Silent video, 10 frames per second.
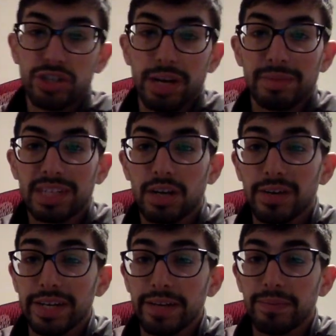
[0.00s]
times
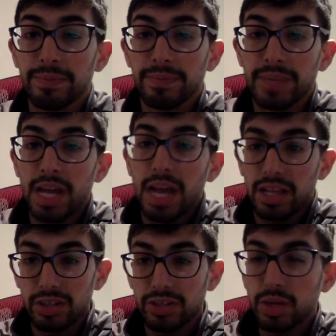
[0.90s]
current.
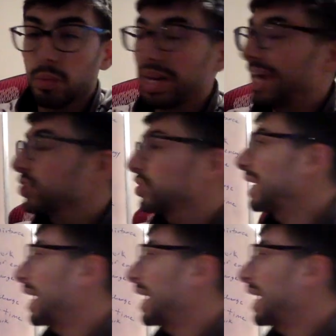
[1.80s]
Let's look at what actually